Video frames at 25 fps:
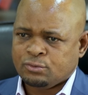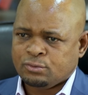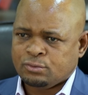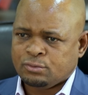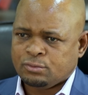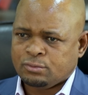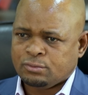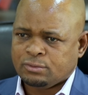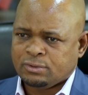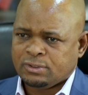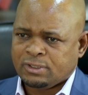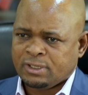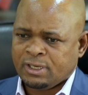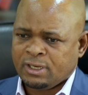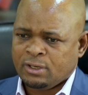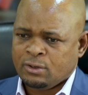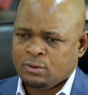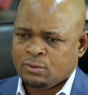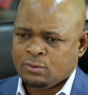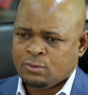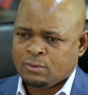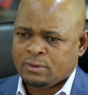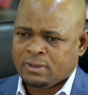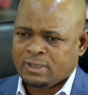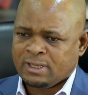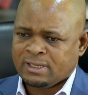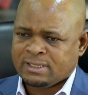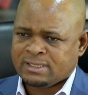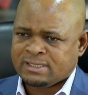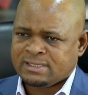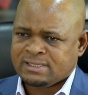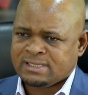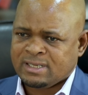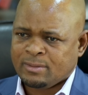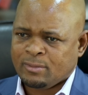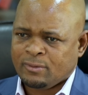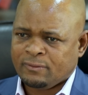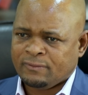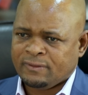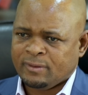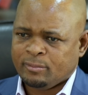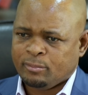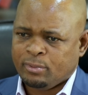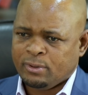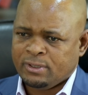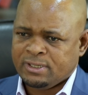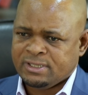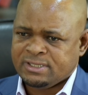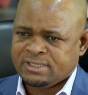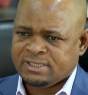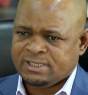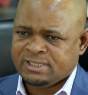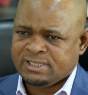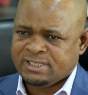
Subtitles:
really look at some of the policy